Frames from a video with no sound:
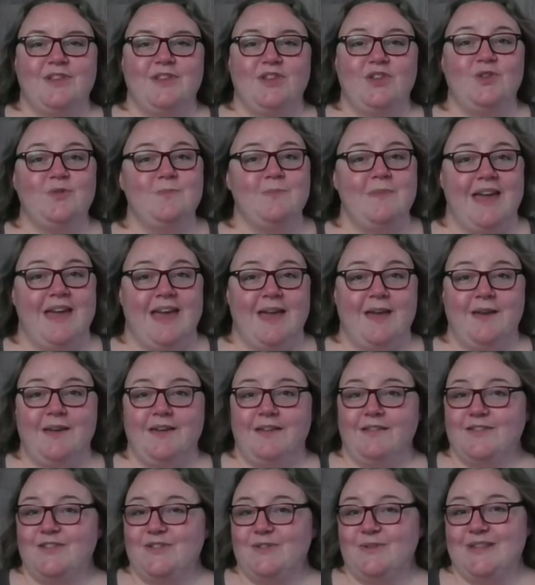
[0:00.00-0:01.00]
You
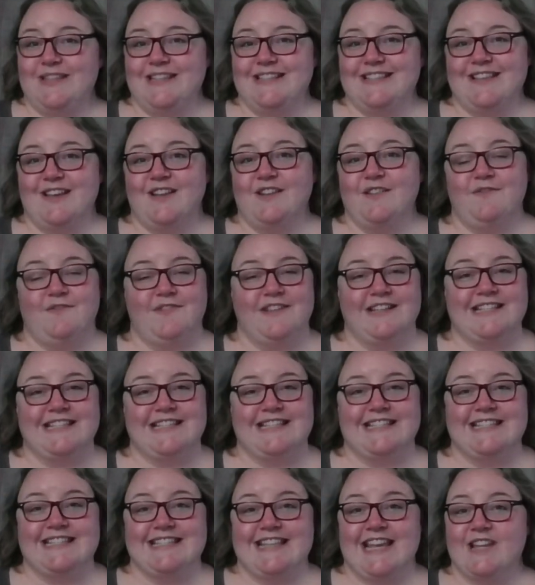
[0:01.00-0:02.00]
may do these on a
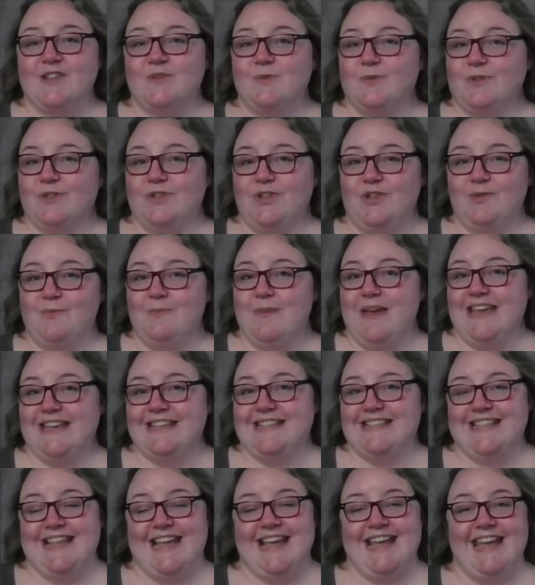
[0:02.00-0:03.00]
fixed schedule. You may
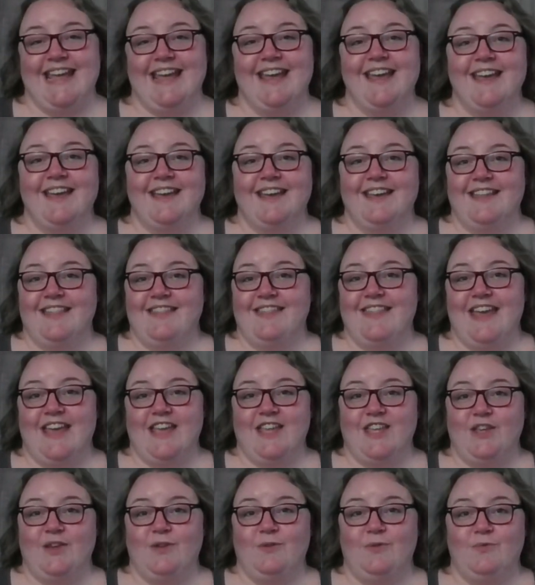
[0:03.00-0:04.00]
say
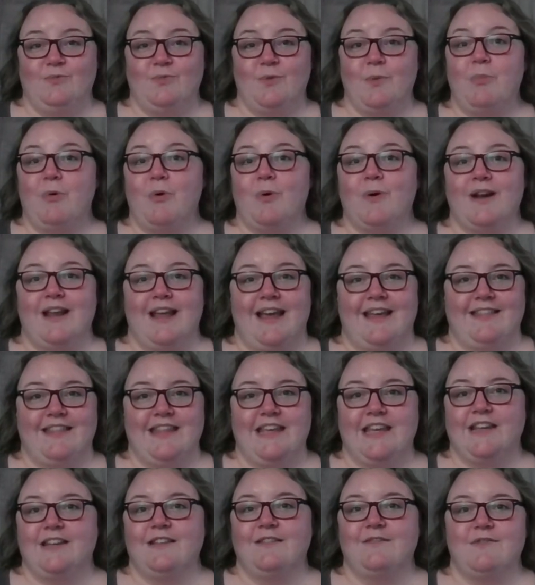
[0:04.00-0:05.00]
that you report at
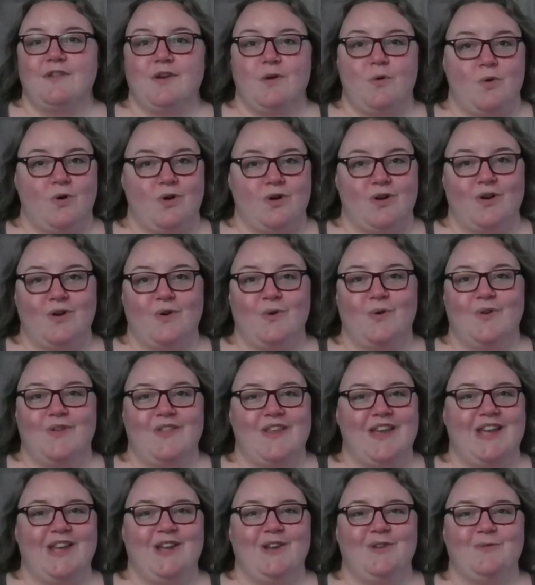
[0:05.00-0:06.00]
the end of the quarter or
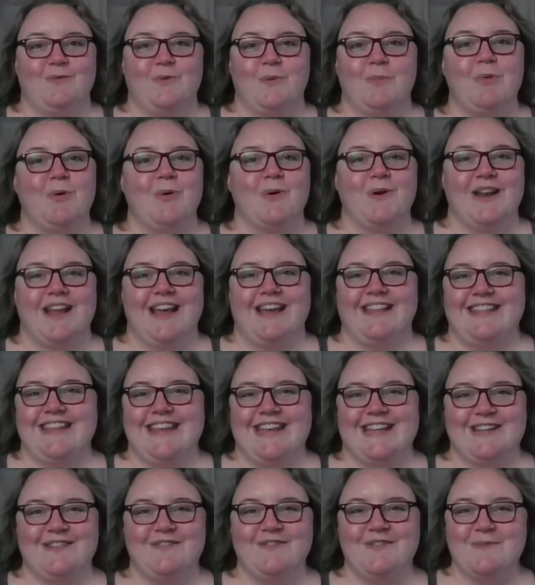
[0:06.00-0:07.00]
that you report at
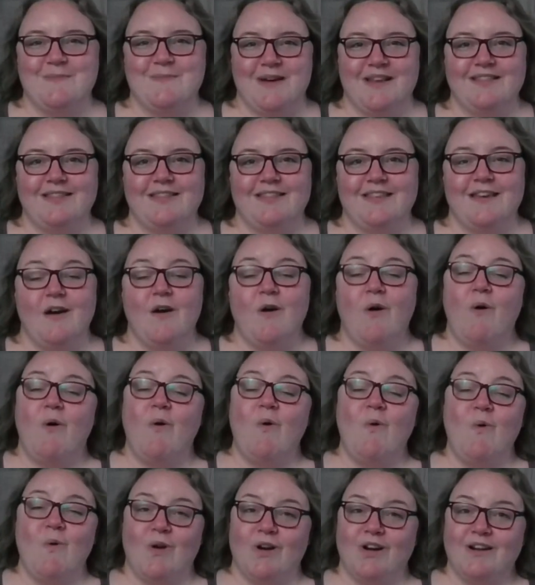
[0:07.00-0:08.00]
the end of the month.
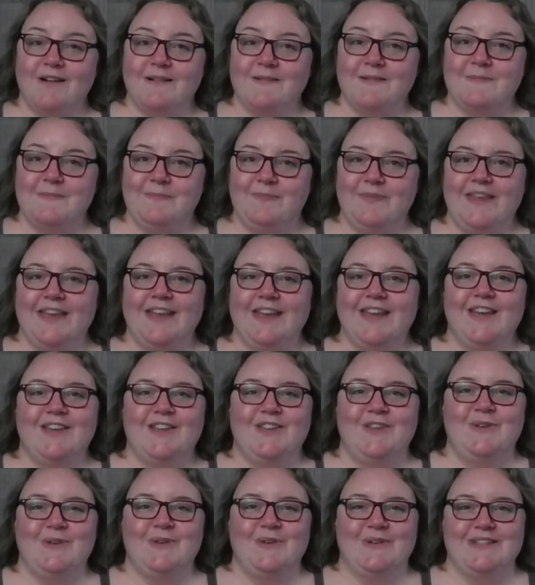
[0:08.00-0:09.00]
Or
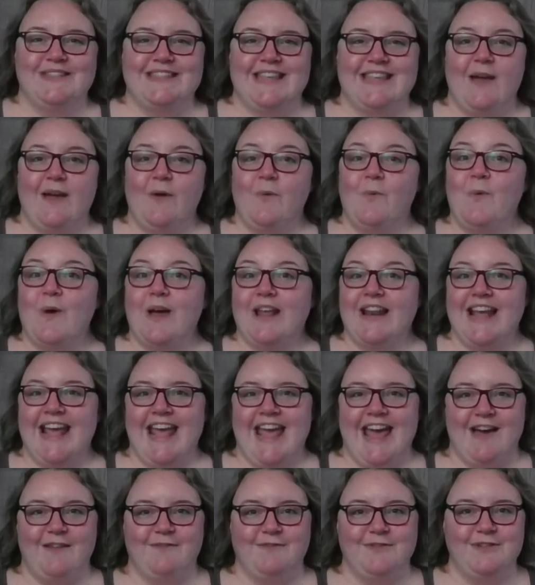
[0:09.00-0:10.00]
you could say, when I
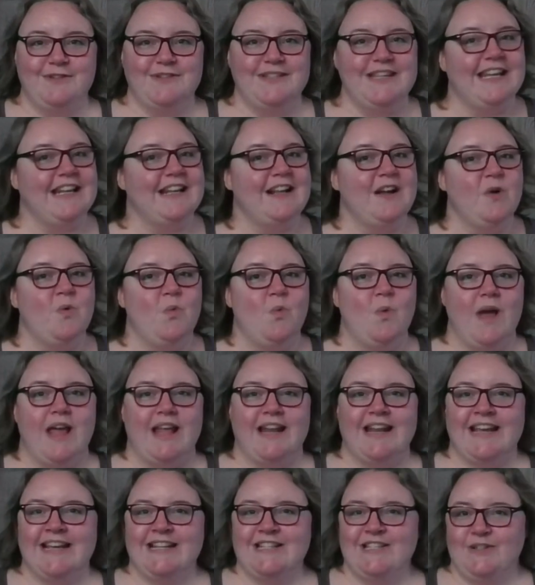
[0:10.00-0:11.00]
have new data,
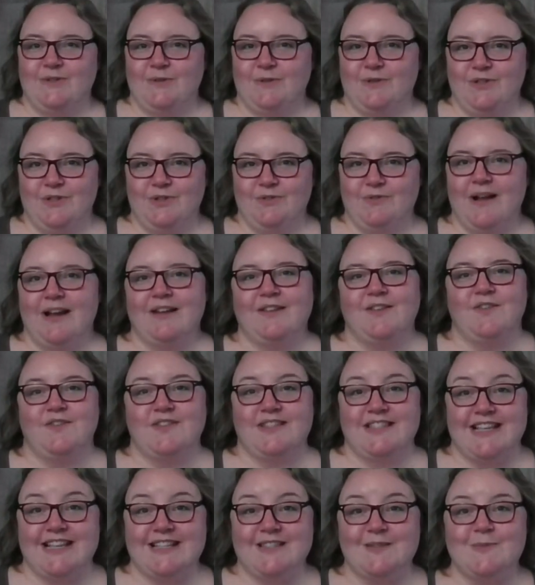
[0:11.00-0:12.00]
when I do a new round of
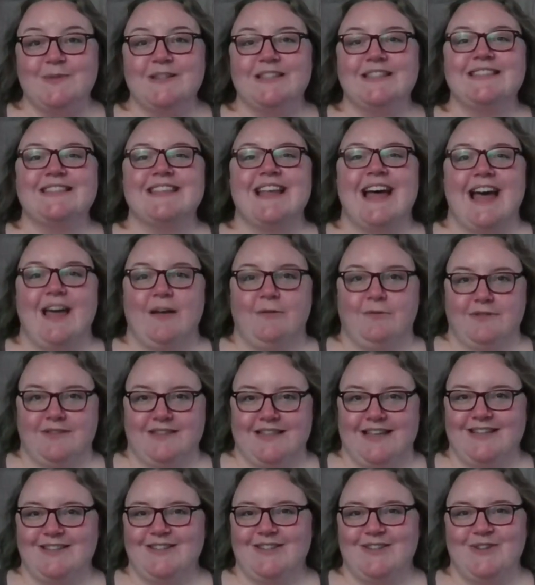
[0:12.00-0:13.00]
assessments, I will
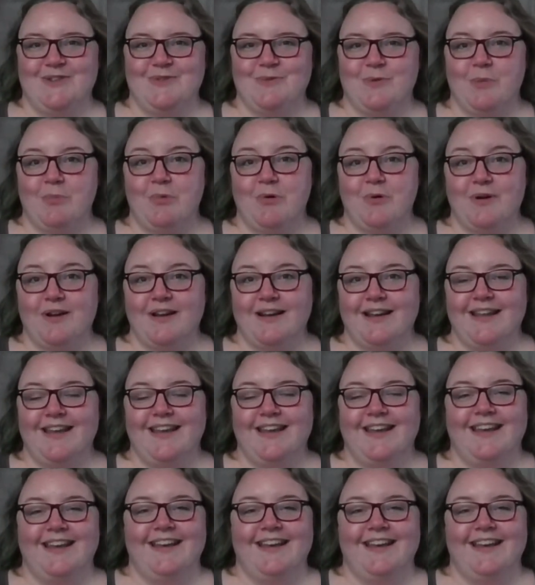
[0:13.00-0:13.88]
send a new report.